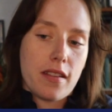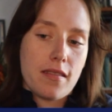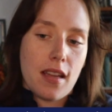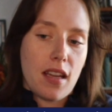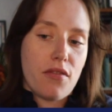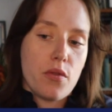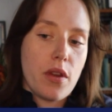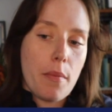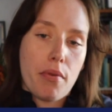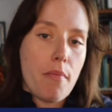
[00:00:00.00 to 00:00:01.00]
like if you
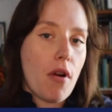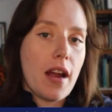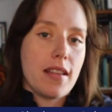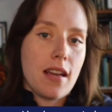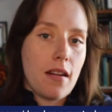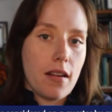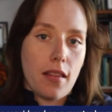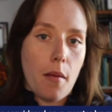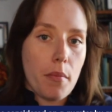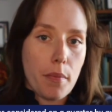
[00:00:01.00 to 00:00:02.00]
get proprietary
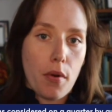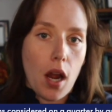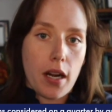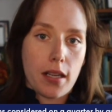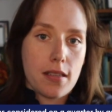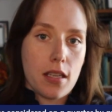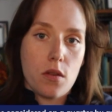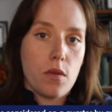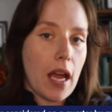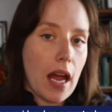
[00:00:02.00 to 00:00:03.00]
lumber products that
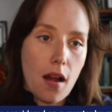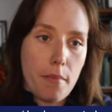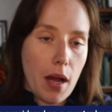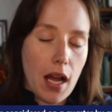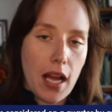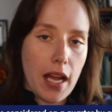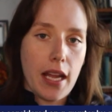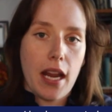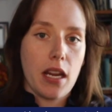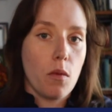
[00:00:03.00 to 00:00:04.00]
you cannot buy
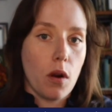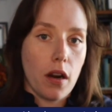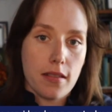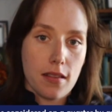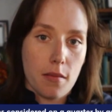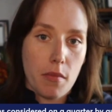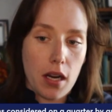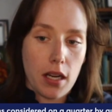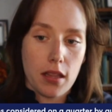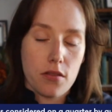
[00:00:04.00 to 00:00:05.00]
anywhere else in the
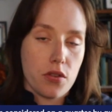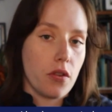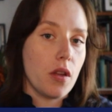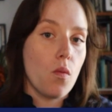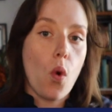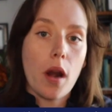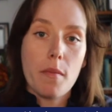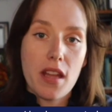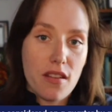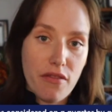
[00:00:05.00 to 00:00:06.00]
market. There's only one
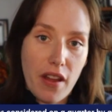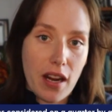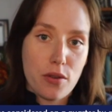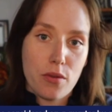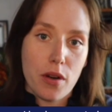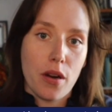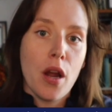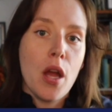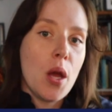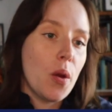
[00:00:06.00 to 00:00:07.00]
manufacturer
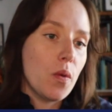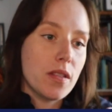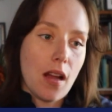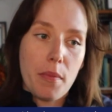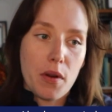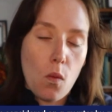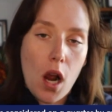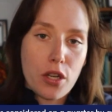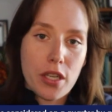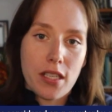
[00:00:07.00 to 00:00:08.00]
who is up in
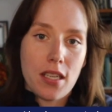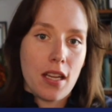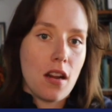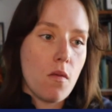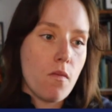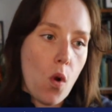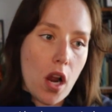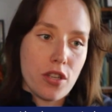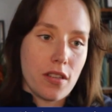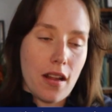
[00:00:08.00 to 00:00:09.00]
Washington,
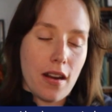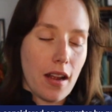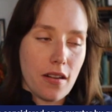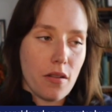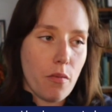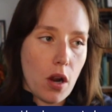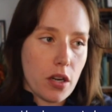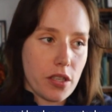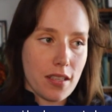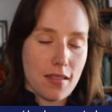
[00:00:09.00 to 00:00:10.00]
and I know
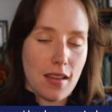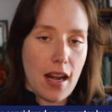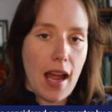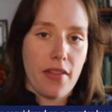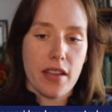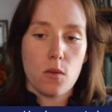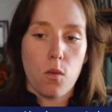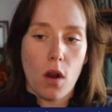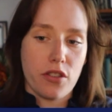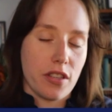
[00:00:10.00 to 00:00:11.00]
Washington State had this.
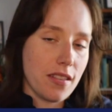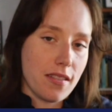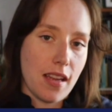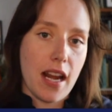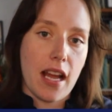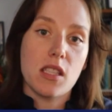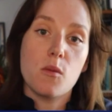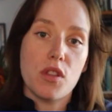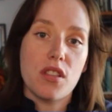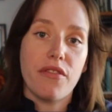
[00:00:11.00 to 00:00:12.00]
Washington State had
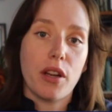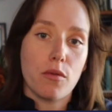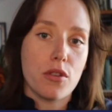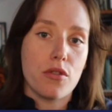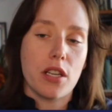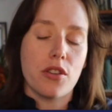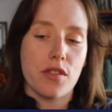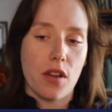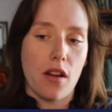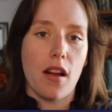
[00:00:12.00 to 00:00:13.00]
specific
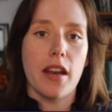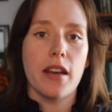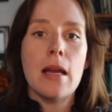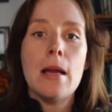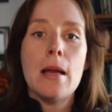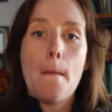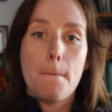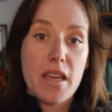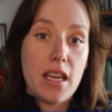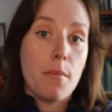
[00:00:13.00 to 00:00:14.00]
restrictions on
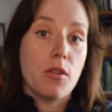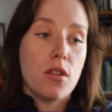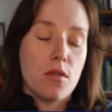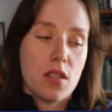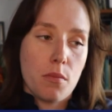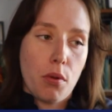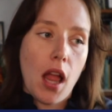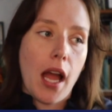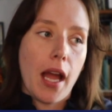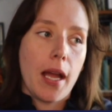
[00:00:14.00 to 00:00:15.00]
being able to
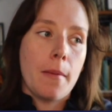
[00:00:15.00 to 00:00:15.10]
supply